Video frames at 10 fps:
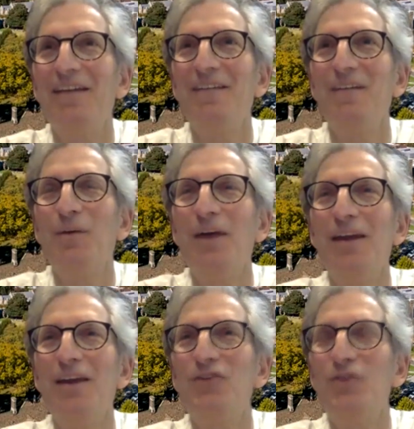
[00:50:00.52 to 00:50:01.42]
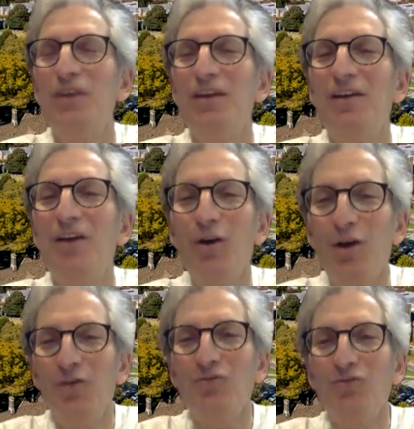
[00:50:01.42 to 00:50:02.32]
throughout history and all
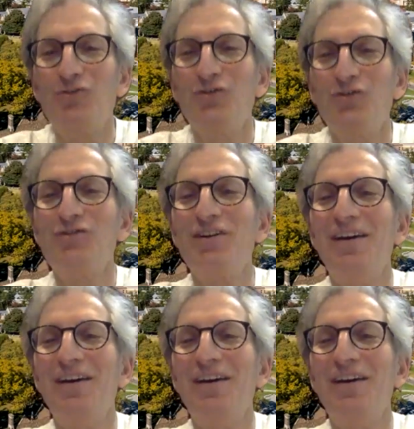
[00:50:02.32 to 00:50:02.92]
cultures have